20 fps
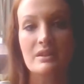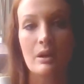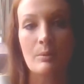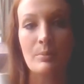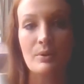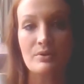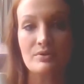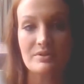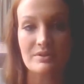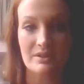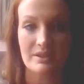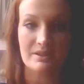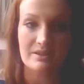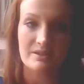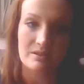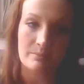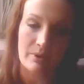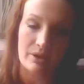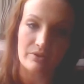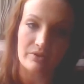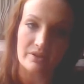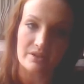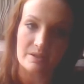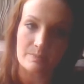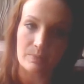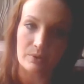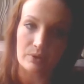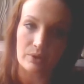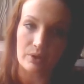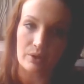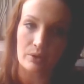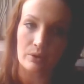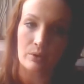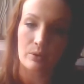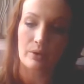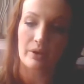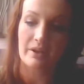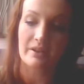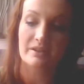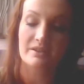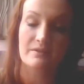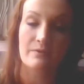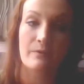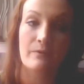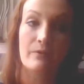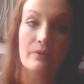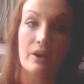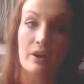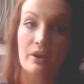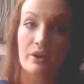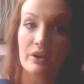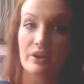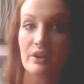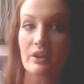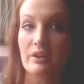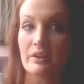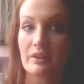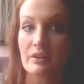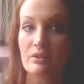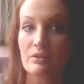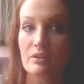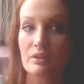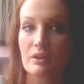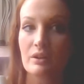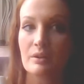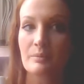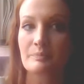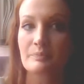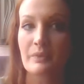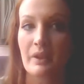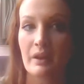I'll post links about this below. It's a very good healer.